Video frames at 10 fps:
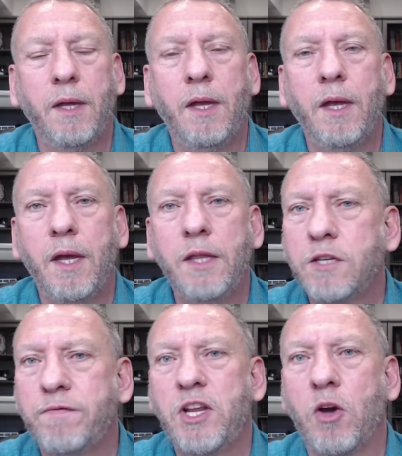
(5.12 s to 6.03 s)
In this
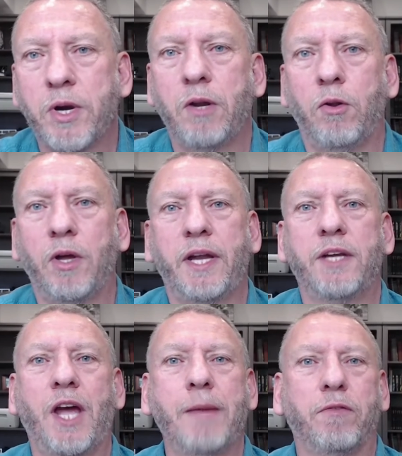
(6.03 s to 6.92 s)
video, we're going to look at a
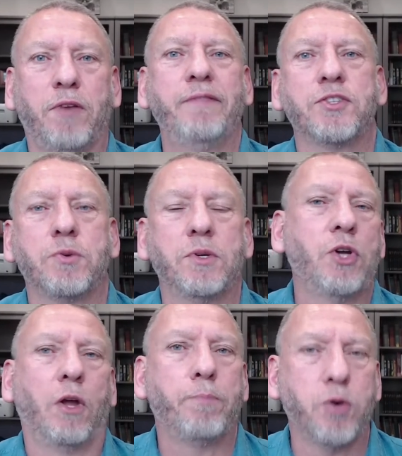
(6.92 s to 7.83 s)
type of life insurance
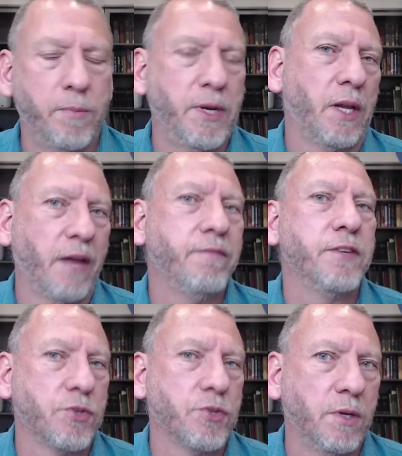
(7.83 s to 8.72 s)
called permanent life
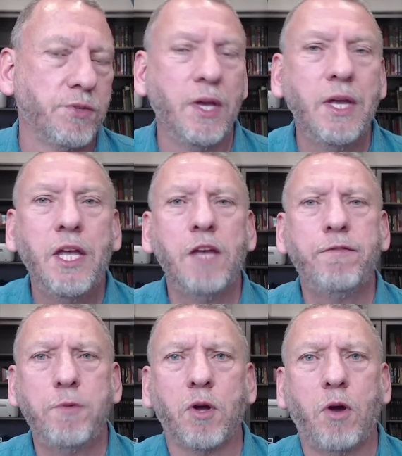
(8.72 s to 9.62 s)
insurance. If you
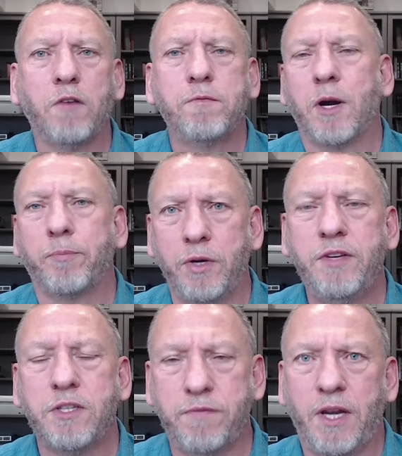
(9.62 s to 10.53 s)
recall from our previous
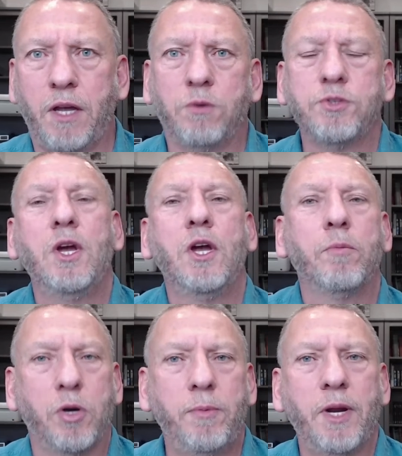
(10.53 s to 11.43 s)
videos,
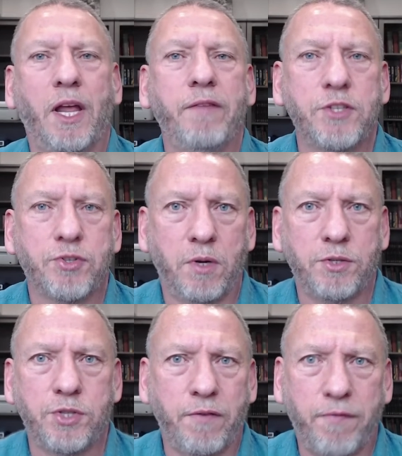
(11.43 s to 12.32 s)
permanent life insurance is
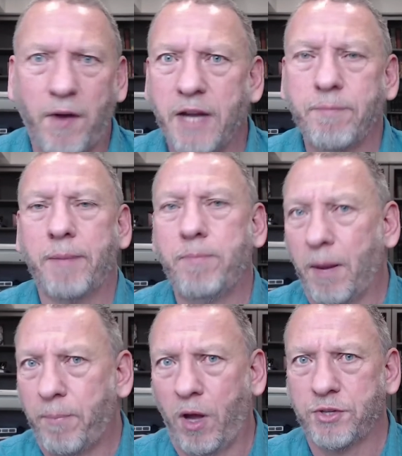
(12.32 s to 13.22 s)
defined by a
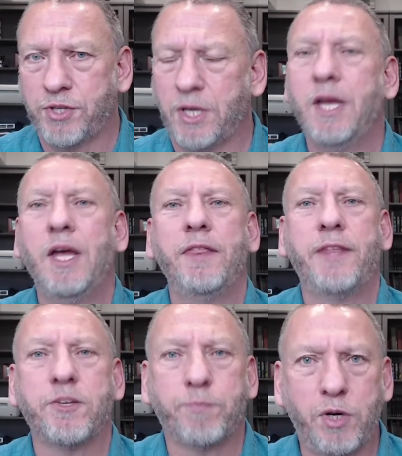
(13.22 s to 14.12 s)
policy that has
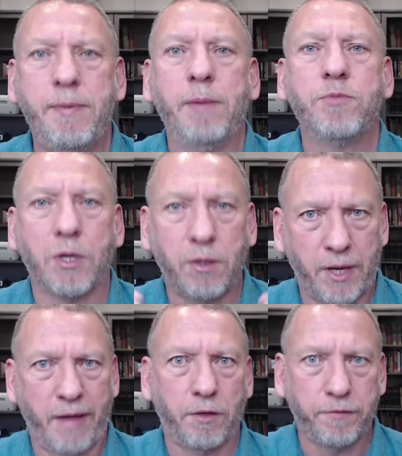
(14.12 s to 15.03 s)
premiums that are
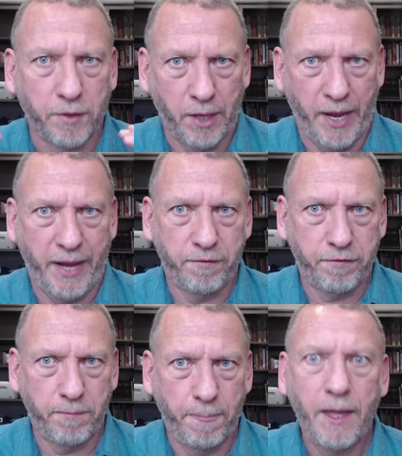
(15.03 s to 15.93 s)
level for life.
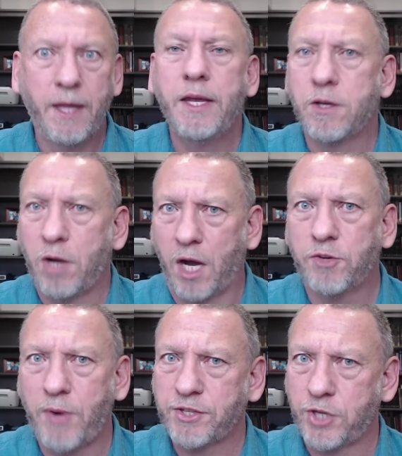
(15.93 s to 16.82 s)
In
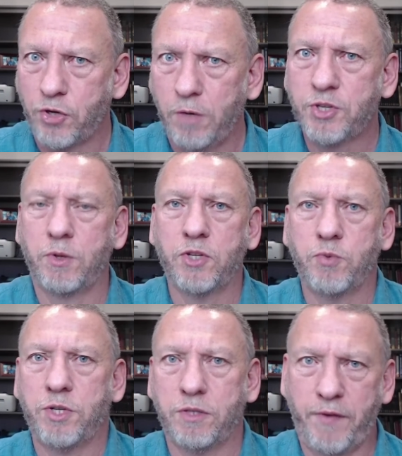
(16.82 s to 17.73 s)
contrast to term insurance, which is
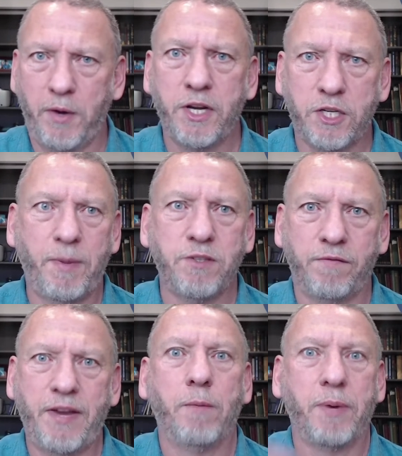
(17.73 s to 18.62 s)
very inexpensive now
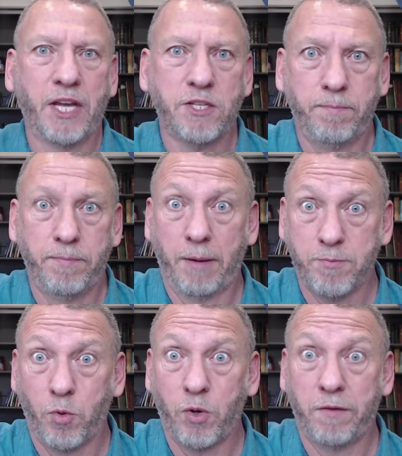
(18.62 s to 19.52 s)
but gets becomes
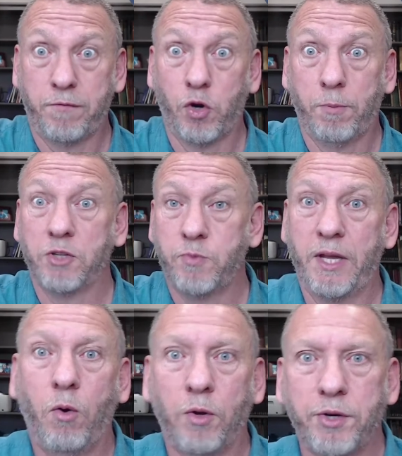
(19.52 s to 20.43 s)
more unaffordable as we get
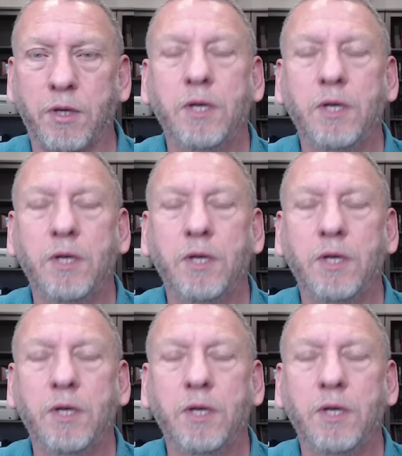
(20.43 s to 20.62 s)
older,